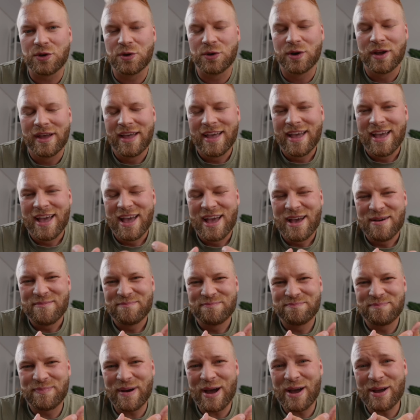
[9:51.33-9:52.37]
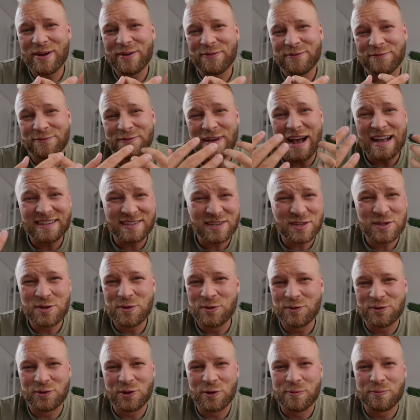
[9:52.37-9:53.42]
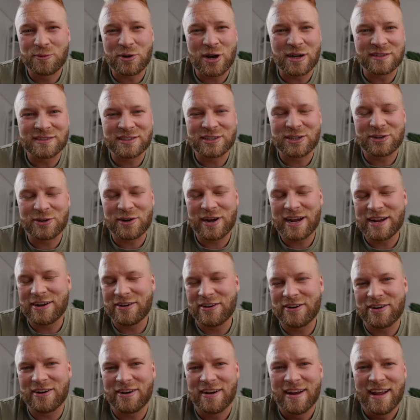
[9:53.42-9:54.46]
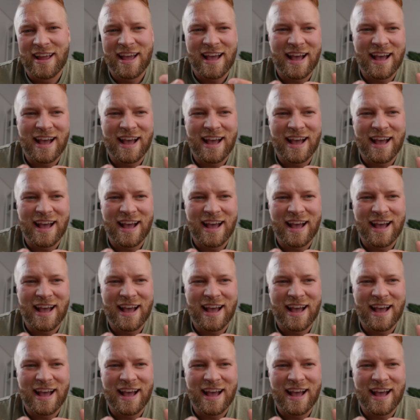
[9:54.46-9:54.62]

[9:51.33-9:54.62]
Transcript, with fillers: HQ, but as a YouTube content creator,